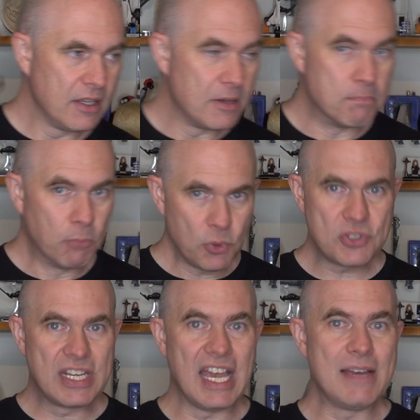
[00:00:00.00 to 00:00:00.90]

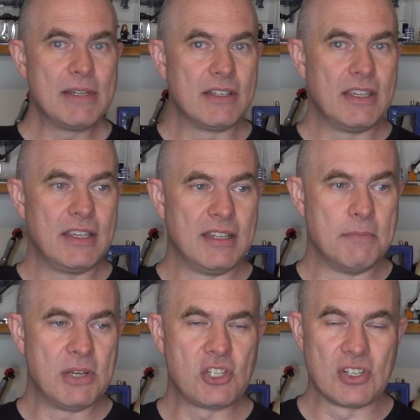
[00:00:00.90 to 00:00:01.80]
Most gamma
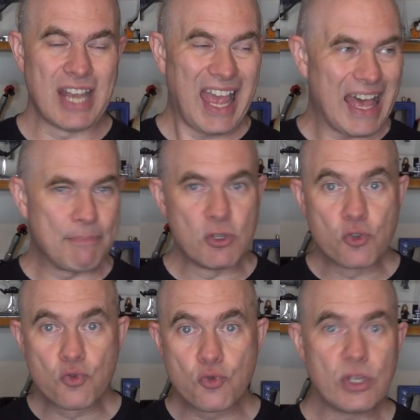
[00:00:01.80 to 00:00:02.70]
emission
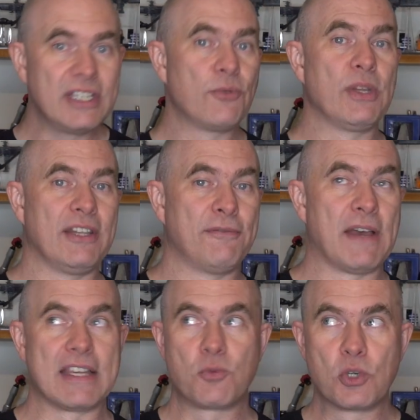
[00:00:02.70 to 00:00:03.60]
happens really, really
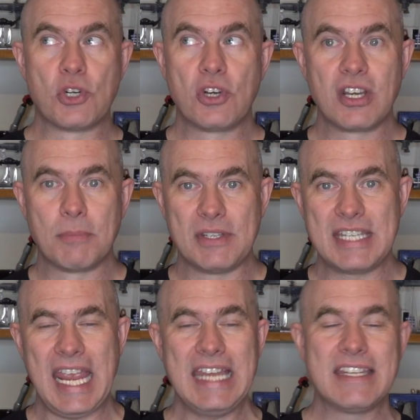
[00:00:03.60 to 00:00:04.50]
fast. We're talking about
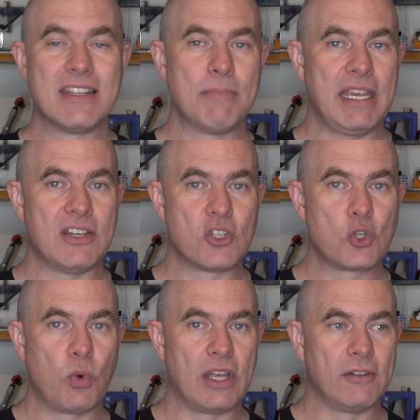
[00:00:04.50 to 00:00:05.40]
10 to the minus
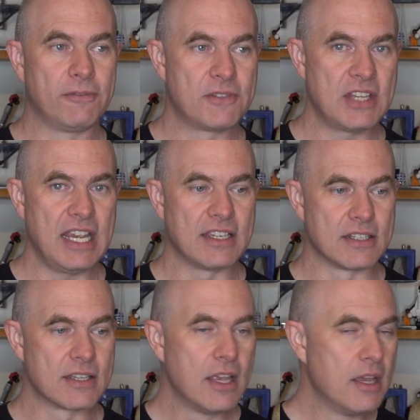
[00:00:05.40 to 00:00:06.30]
12
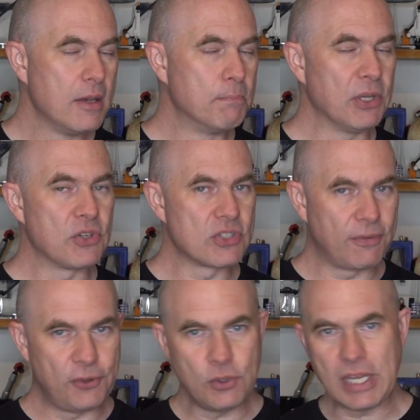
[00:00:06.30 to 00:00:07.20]
seconds. But there's a
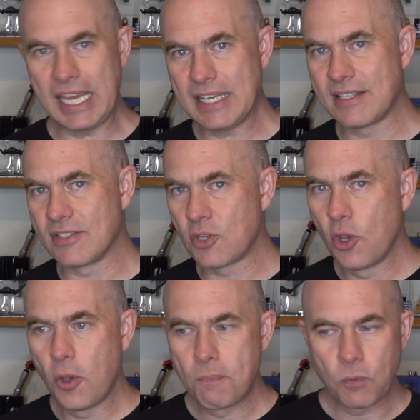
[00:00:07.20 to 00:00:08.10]
few cases
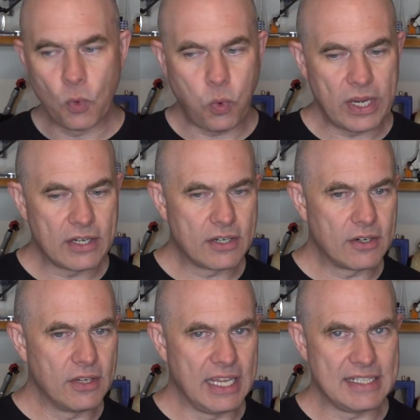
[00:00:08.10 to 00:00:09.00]

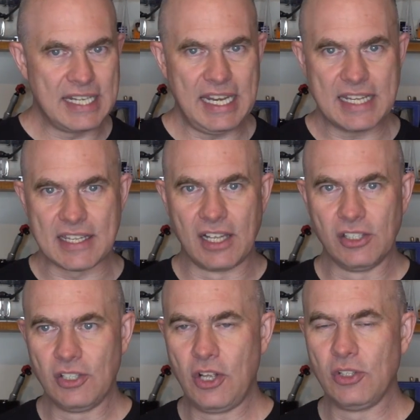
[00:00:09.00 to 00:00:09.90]
where it takes a
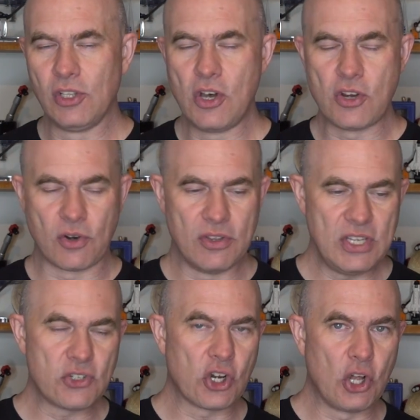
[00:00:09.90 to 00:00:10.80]
lot longer, and
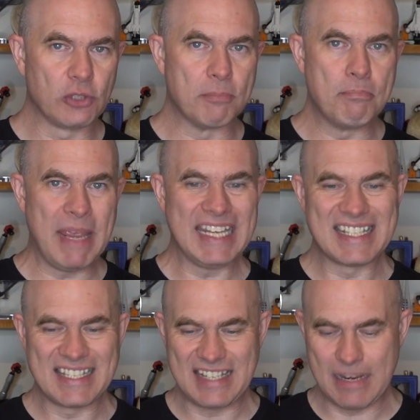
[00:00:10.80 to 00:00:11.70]
these are called
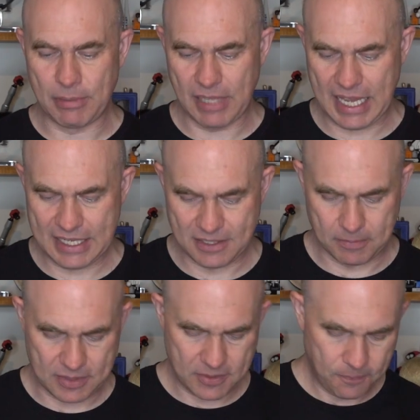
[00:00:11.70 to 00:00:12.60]
metastable
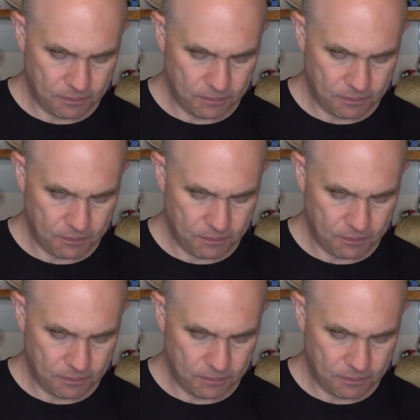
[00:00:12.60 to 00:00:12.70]
atoms.